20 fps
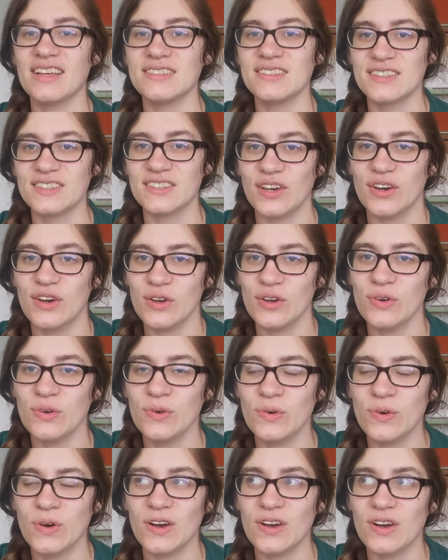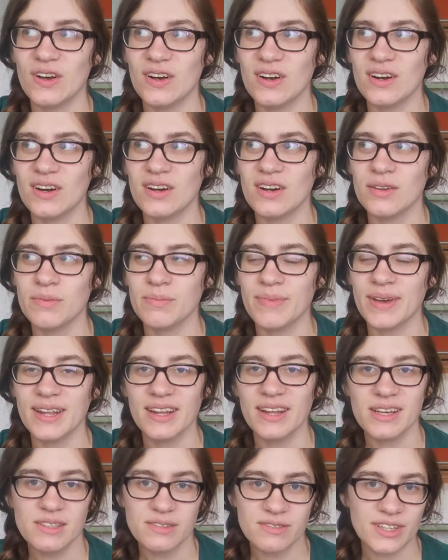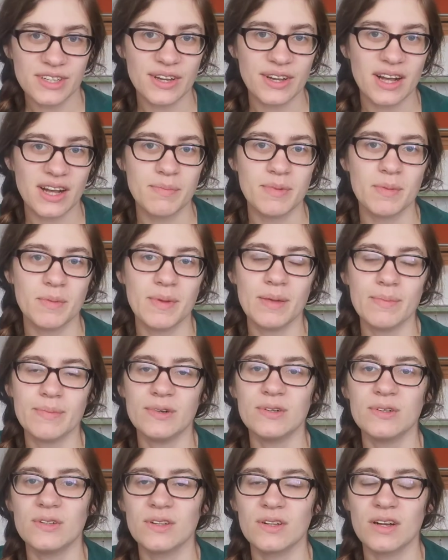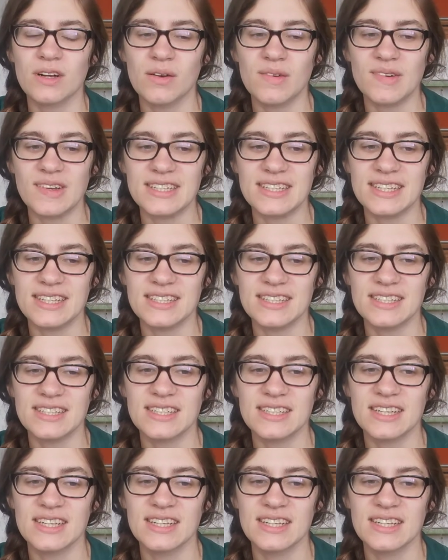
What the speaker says: So on my last video, a couple of people commented